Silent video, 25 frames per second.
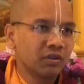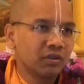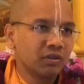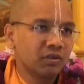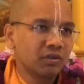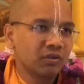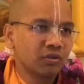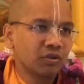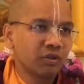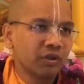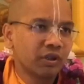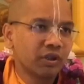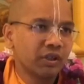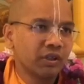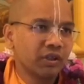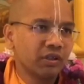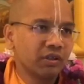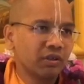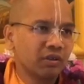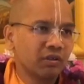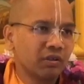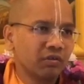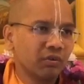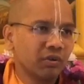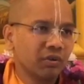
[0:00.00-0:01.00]
So he did
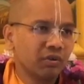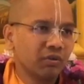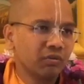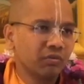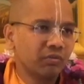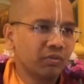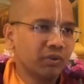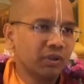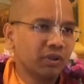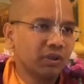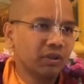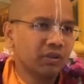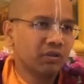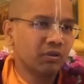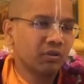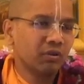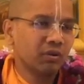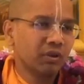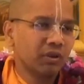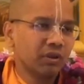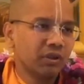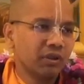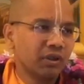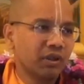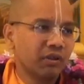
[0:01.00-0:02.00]
not want to be
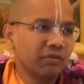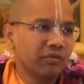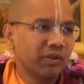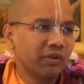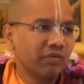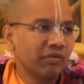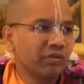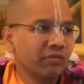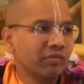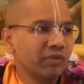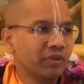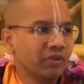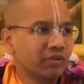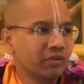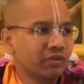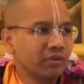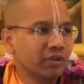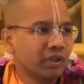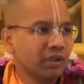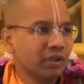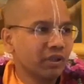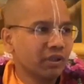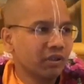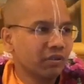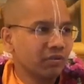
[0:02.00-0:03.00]
totally away from the
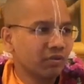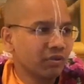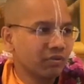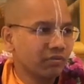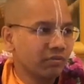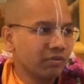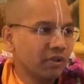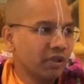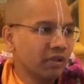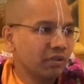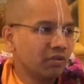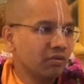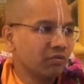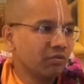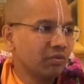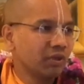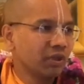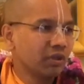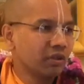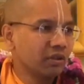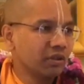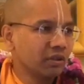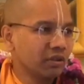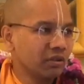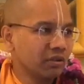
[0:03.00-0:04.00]
society. He was willing to
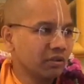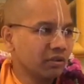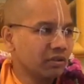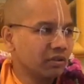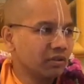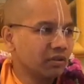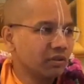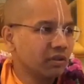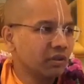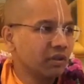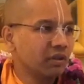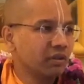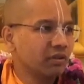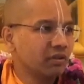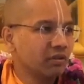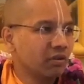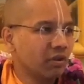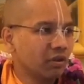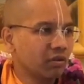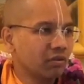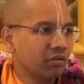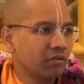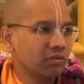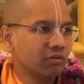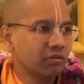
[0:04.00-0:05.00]
mingle and
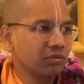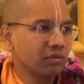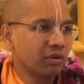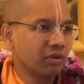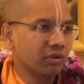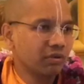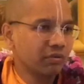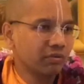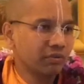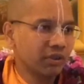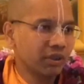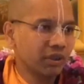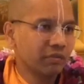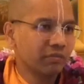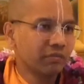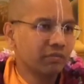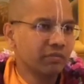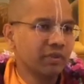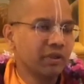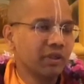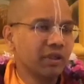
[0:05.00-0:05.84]
talk with them.